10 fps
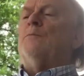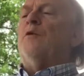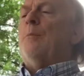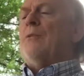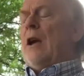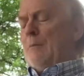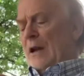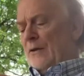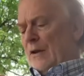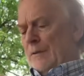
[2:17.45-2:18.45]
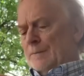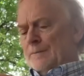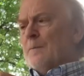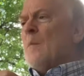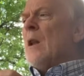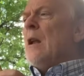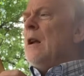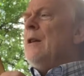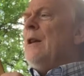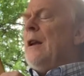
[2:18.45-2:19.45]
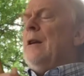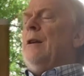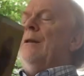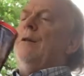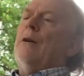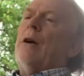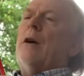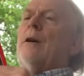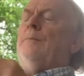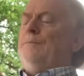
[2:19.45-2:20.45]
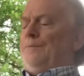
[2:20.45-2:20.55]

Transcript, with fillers: from Time Magazine, dated, um,